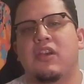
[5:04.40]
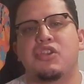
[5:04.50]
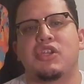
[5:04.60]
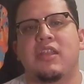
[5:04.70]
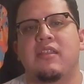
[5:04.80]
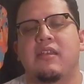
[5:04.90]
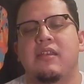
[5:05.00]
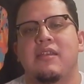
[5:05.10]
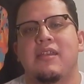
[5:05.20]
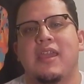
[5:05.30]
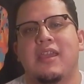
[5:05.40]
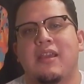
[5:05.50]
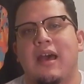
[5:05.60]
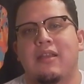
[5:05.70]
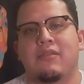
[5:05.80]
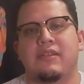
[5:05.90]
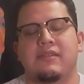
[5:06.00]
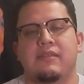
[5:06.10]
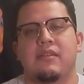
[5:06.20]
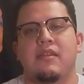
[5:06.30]
agenda in
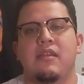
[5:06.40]
Congress.